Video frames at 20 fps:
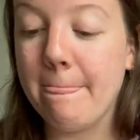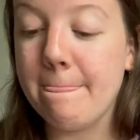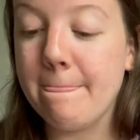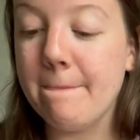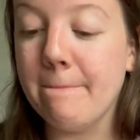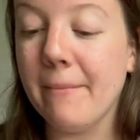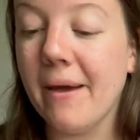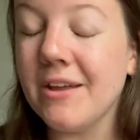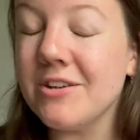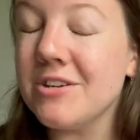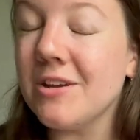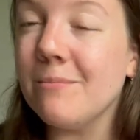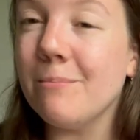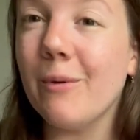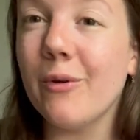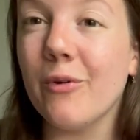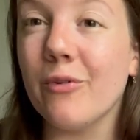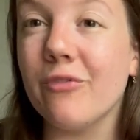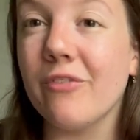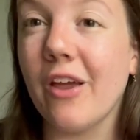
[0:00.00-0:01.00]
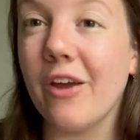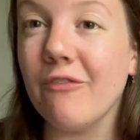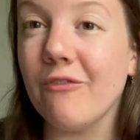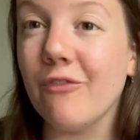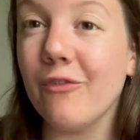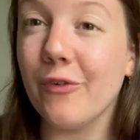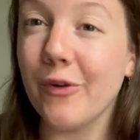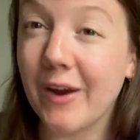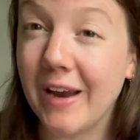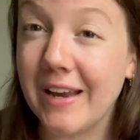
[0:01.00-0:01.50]
Merchant Mills
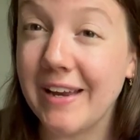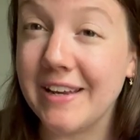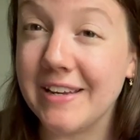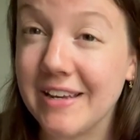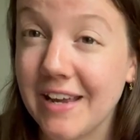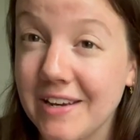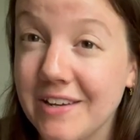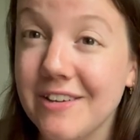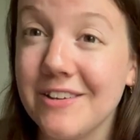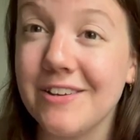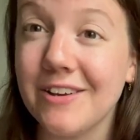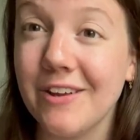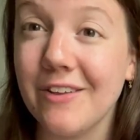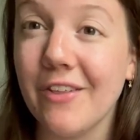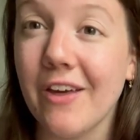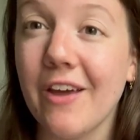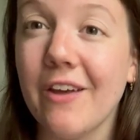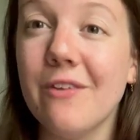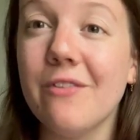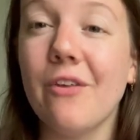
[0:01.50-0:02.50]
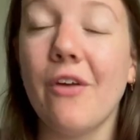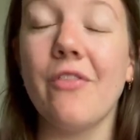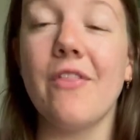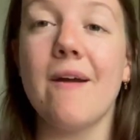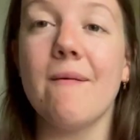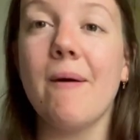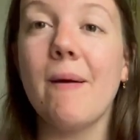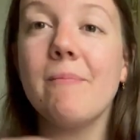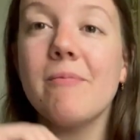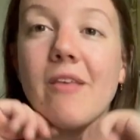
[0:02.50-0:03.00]
don't really tend to do those on
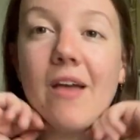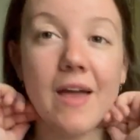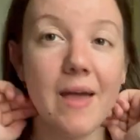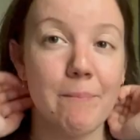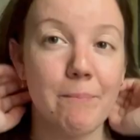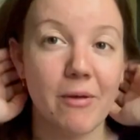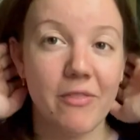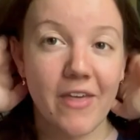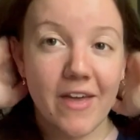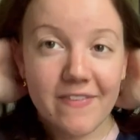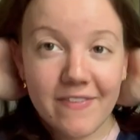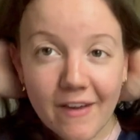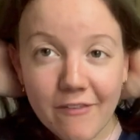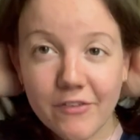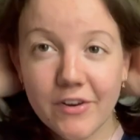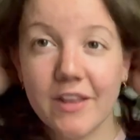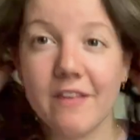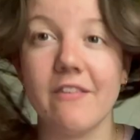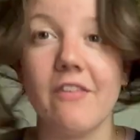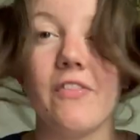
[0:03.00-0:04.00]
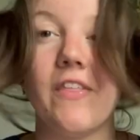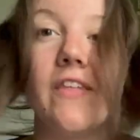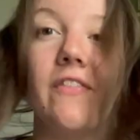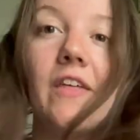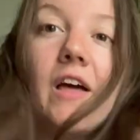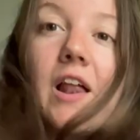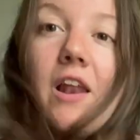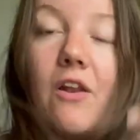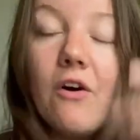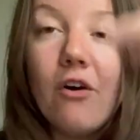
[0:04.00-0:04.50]
their website, but they're definitely something
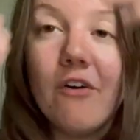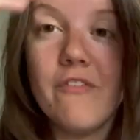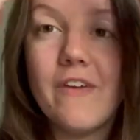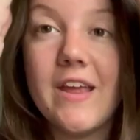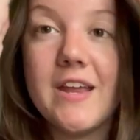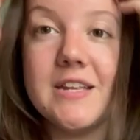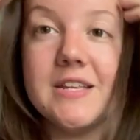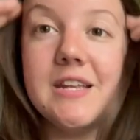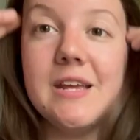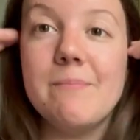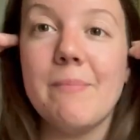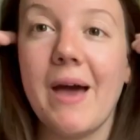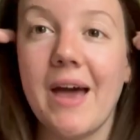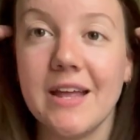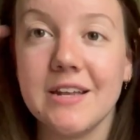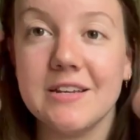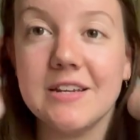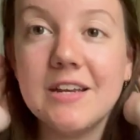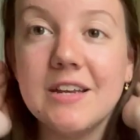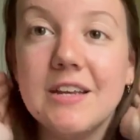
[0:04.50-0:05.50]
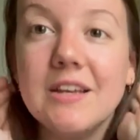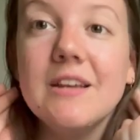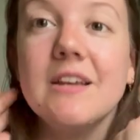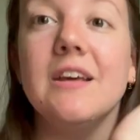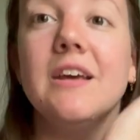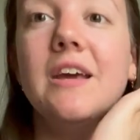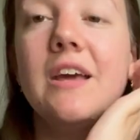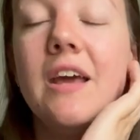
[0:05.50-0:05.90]
that a lot of indie pattern